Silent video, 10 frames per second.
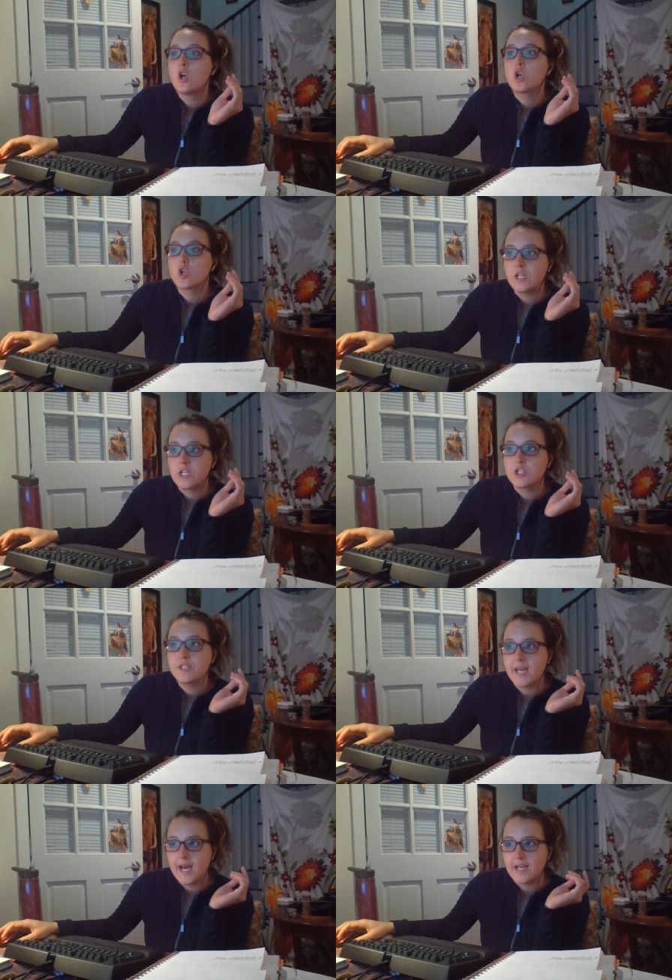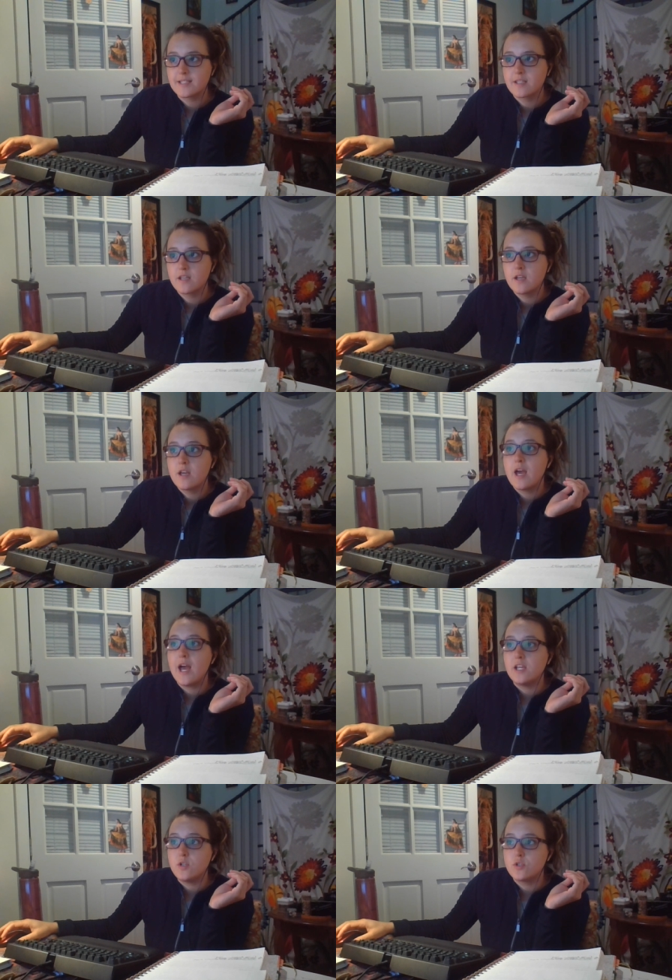Critical task.
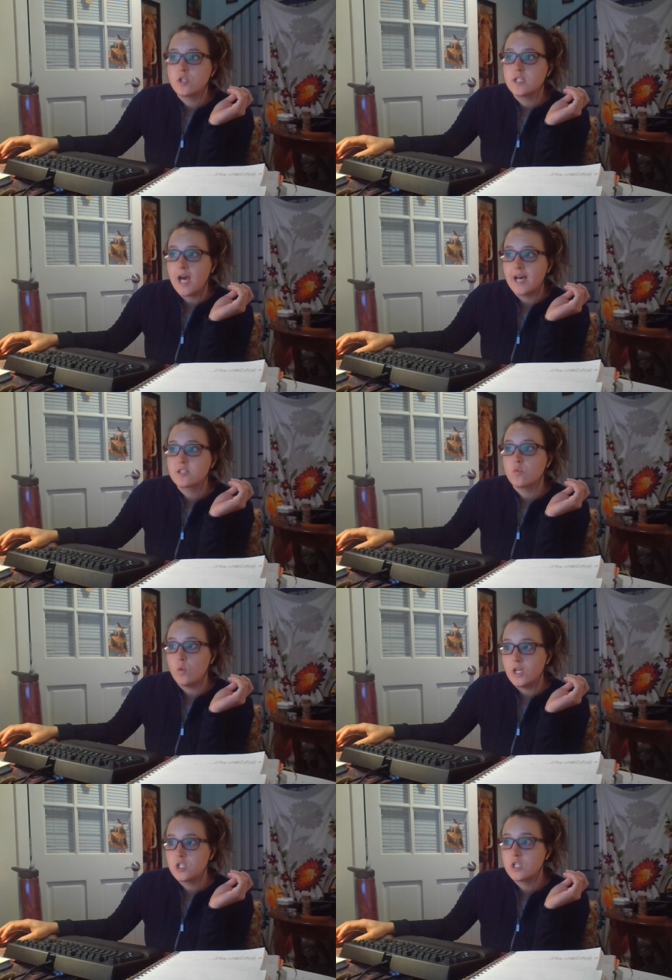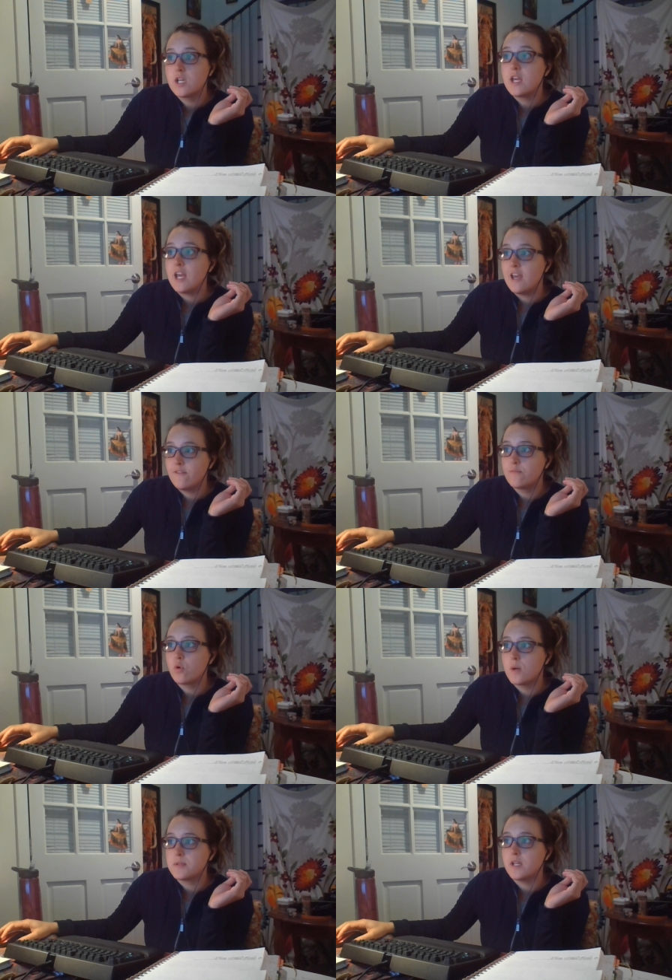A user task which, if
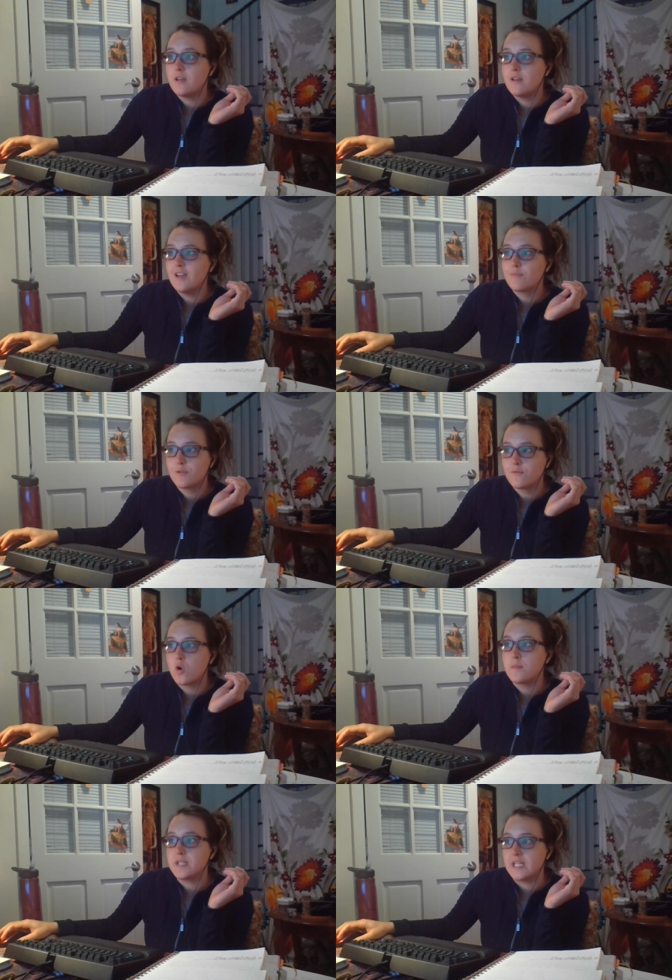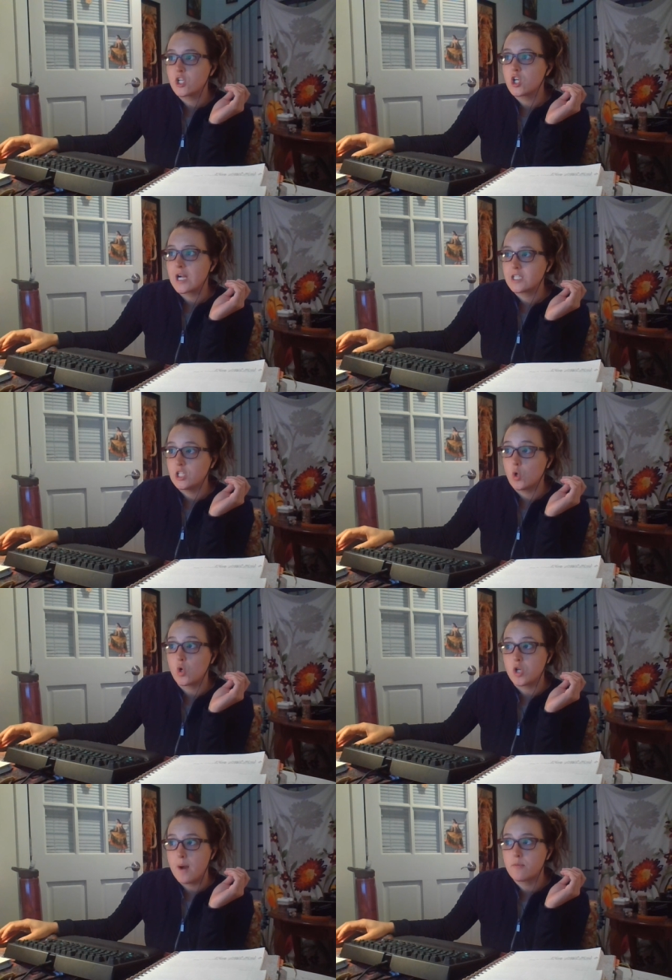performed incorrectly or
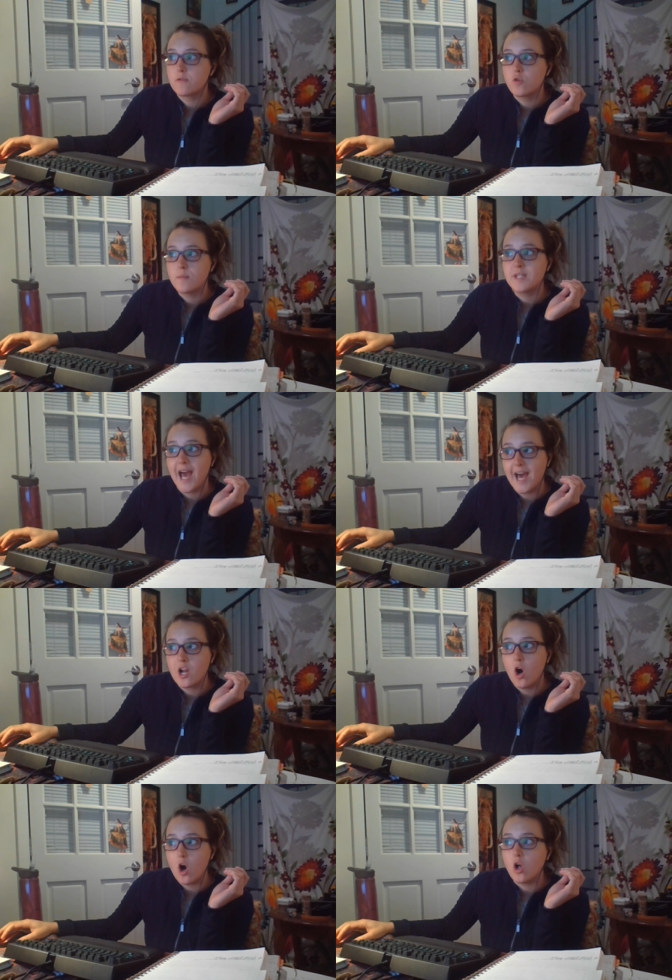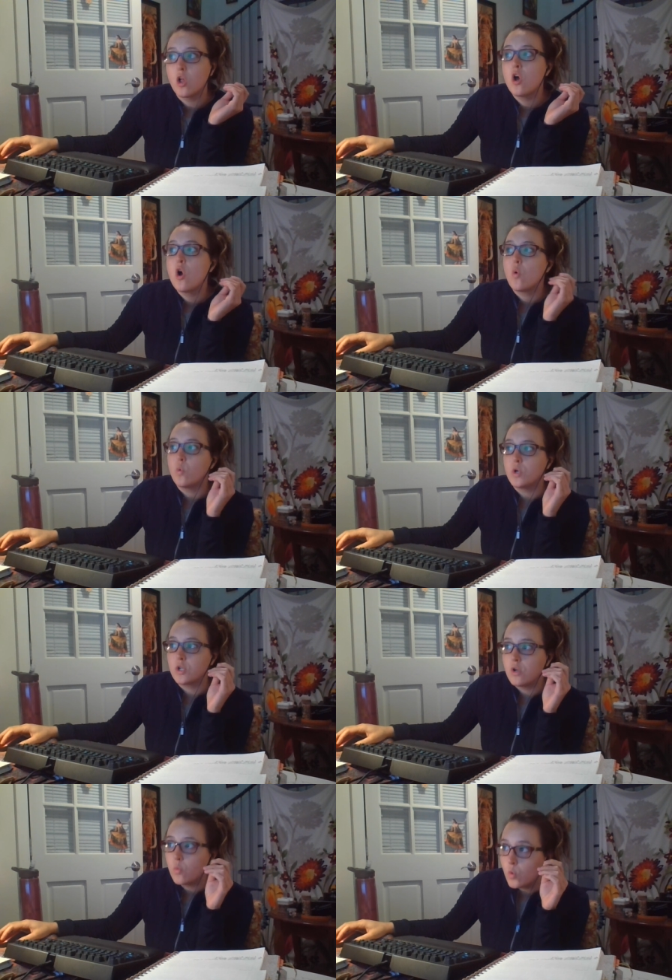not performed at all,
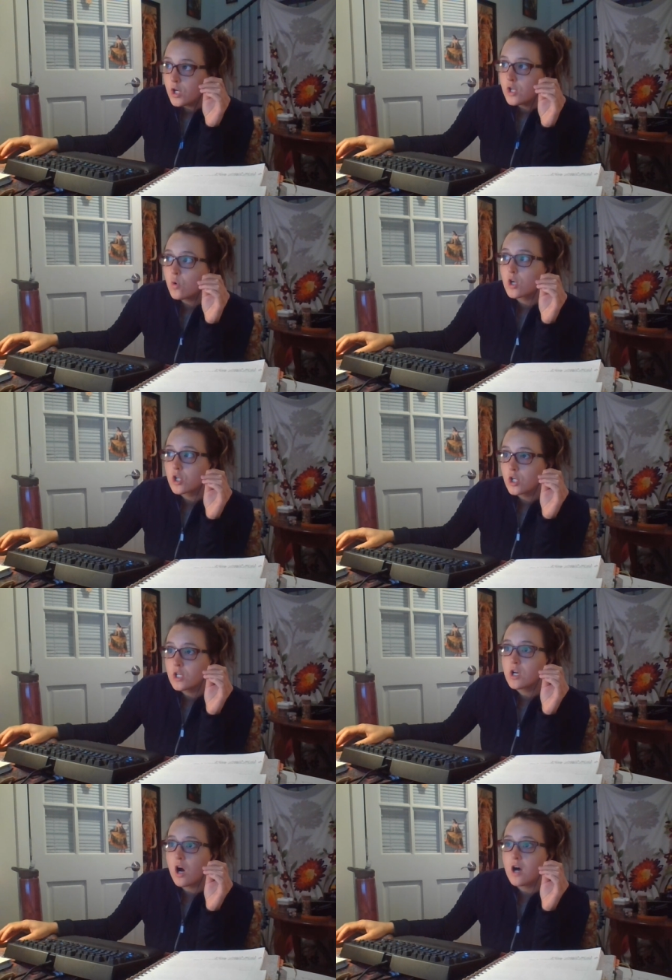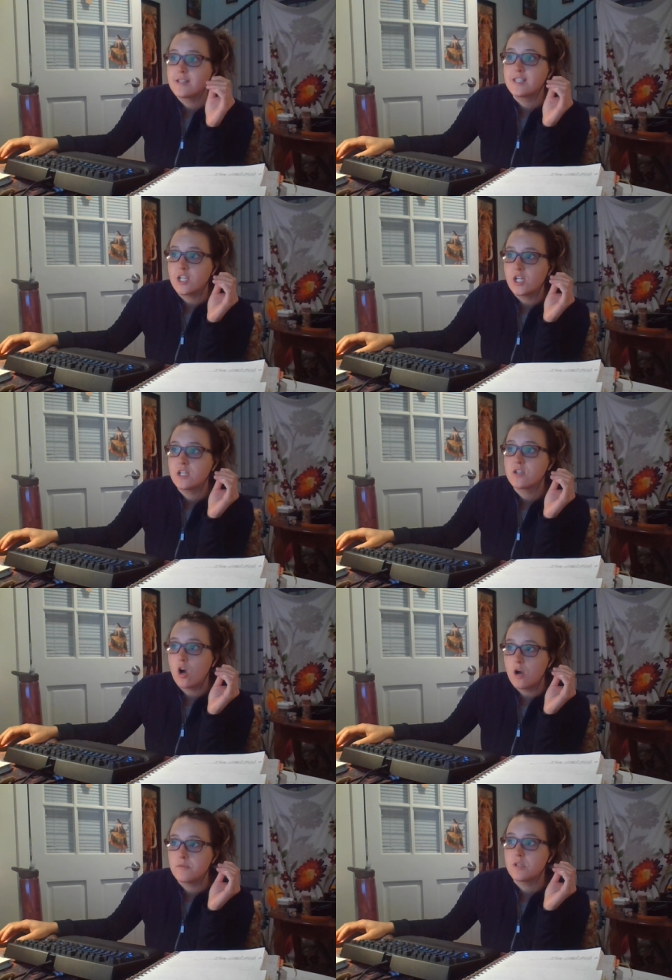would or could cause serious
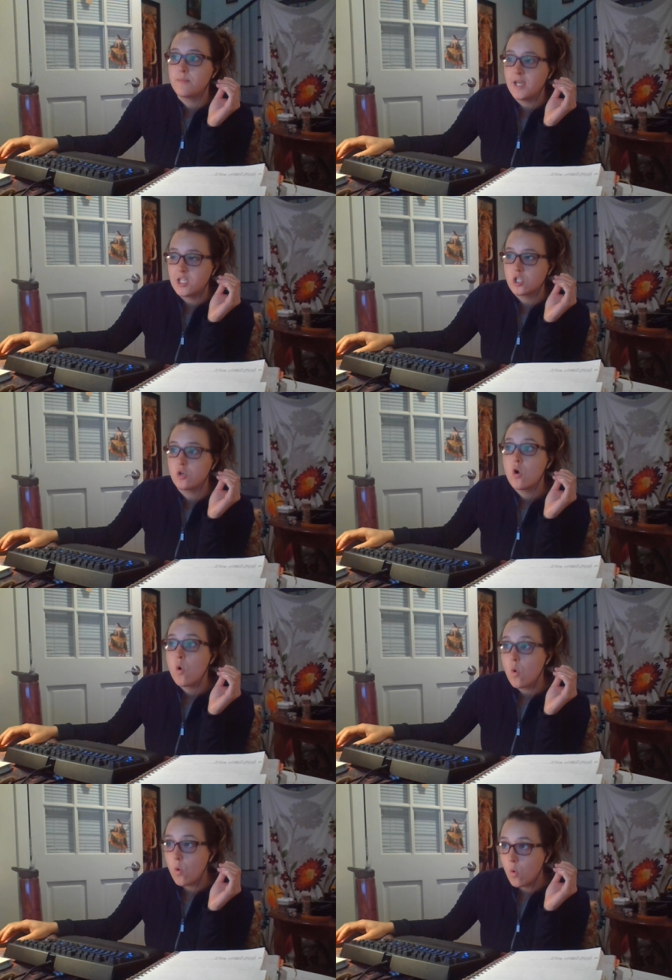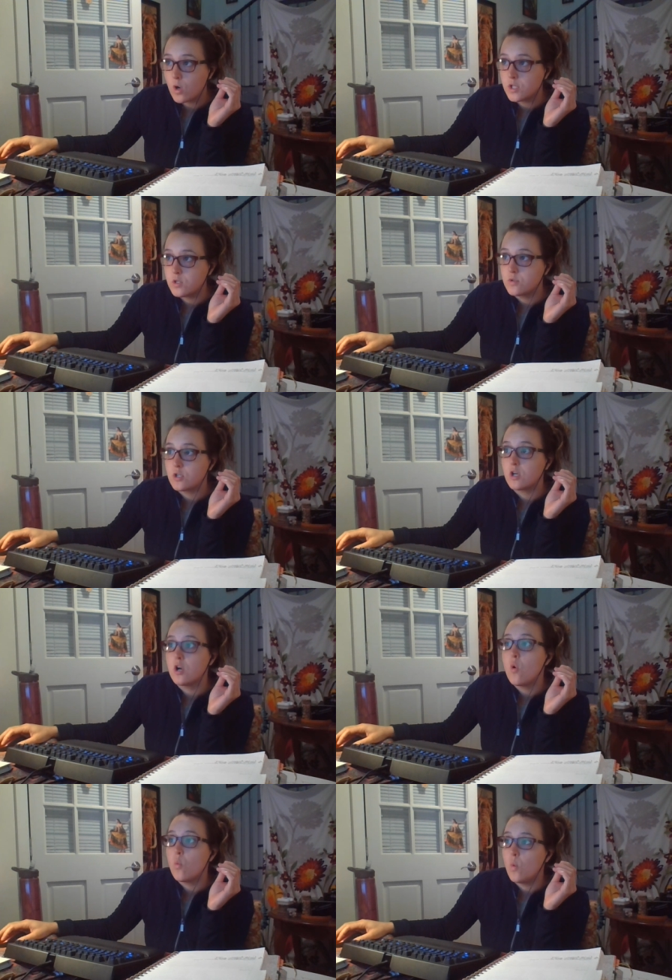harm to the patient or user
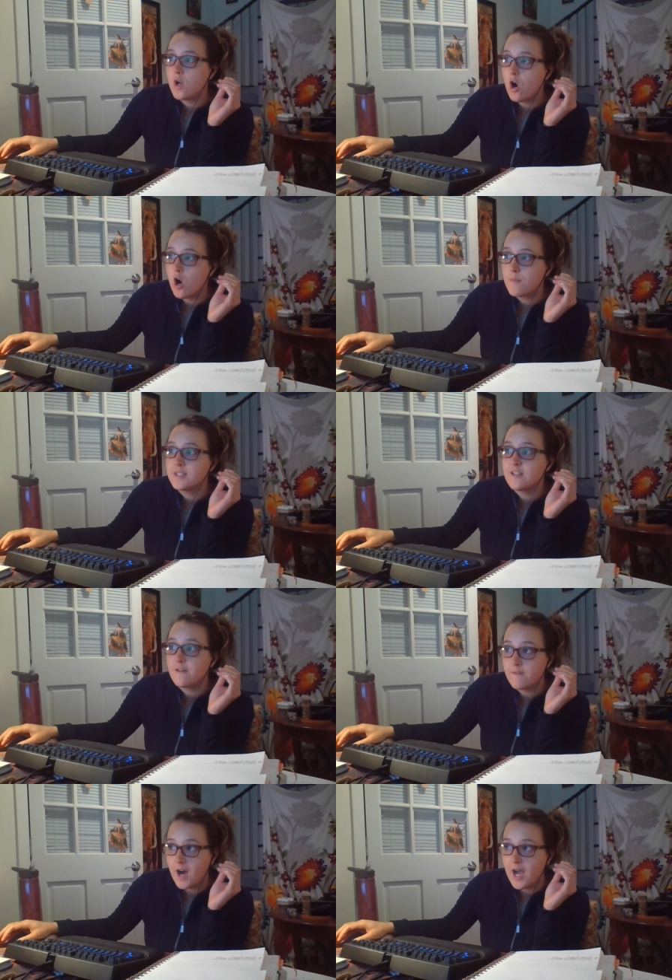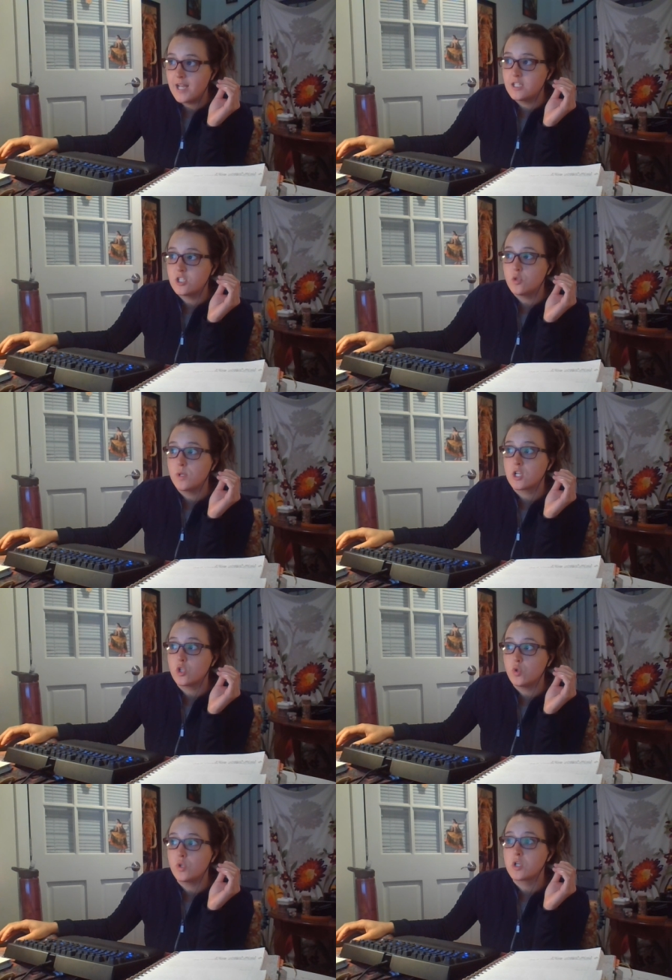when harm is defined to
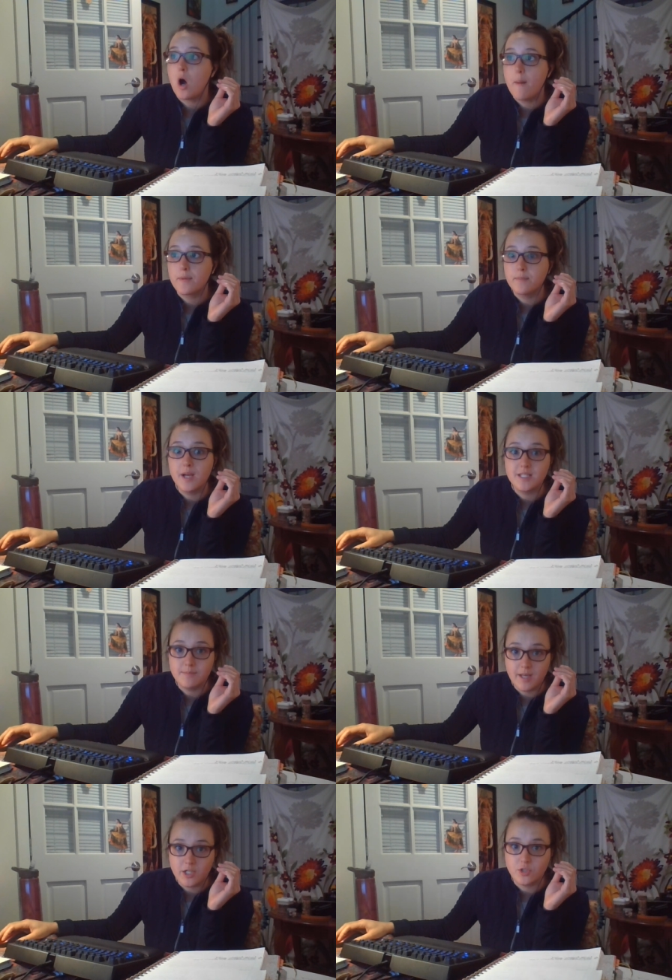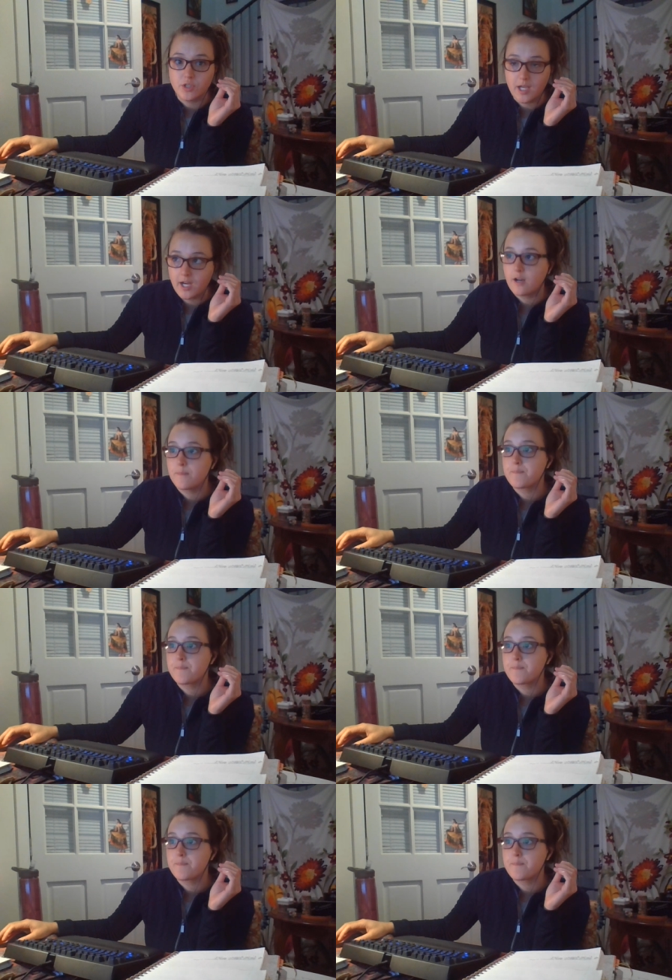include compromised medical care.